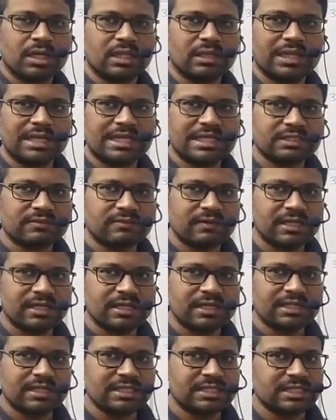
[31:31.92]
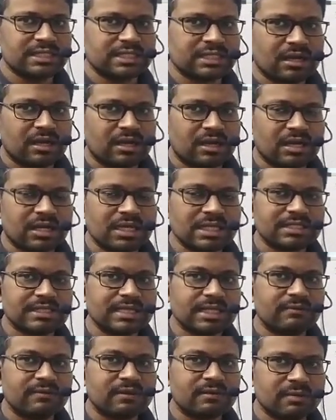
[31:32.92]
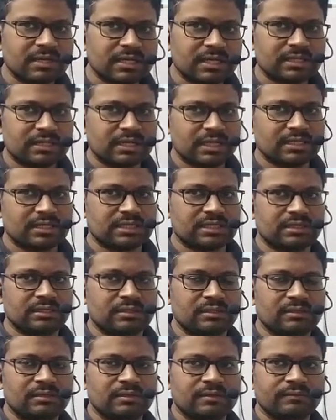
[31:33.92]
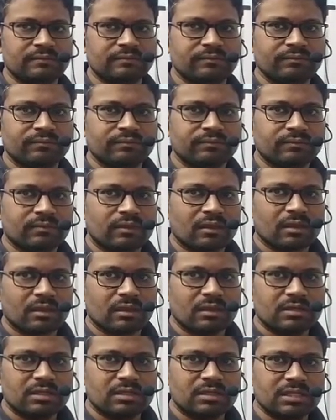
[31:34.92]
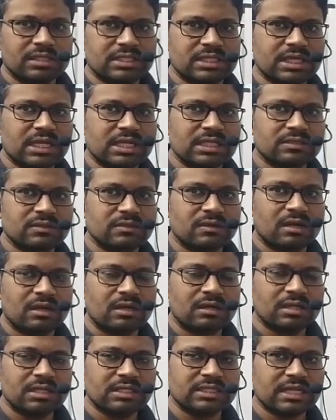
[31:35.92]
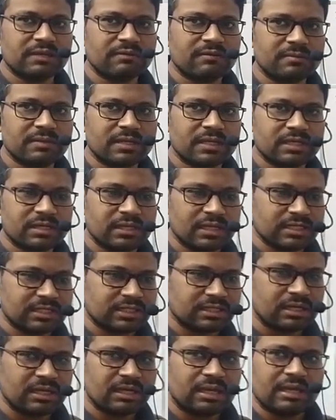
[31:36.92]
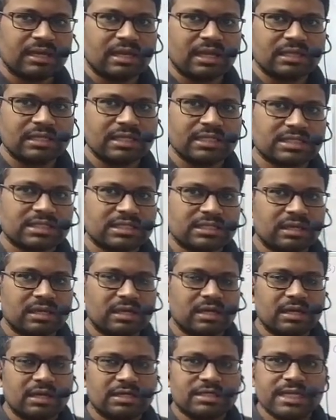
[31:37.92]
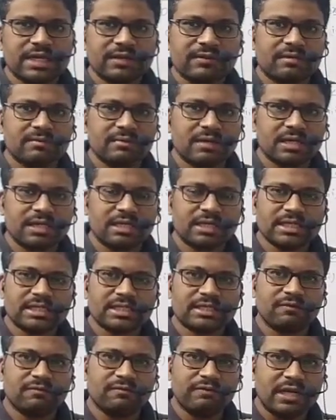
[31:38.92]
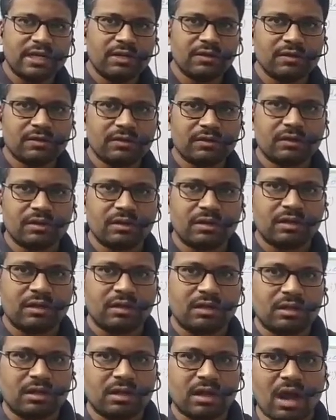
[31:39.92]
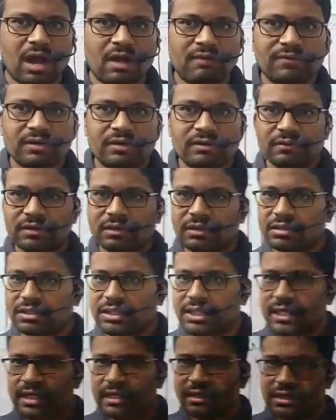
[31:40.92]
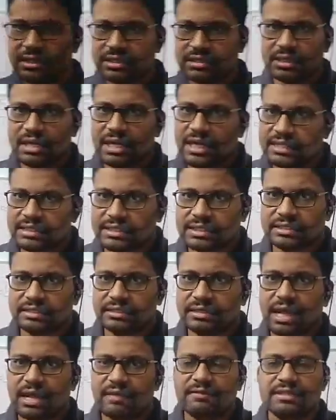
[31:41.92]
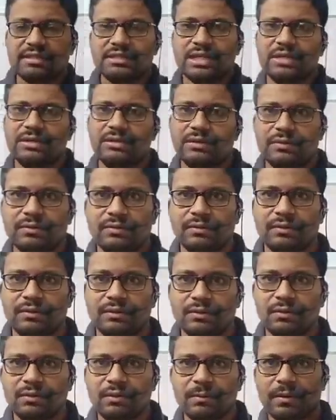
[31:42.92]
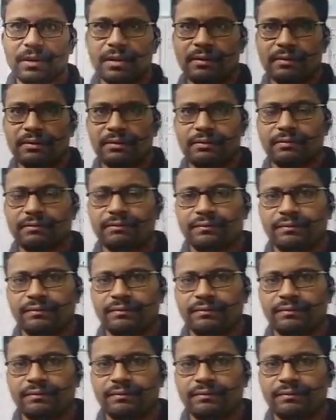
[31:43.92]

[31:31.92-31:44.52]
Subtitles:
That is why this is called silver mirror test. This is also called silver mirror test. This silver mirror test video, after seeing this class, I will send to you. No problem.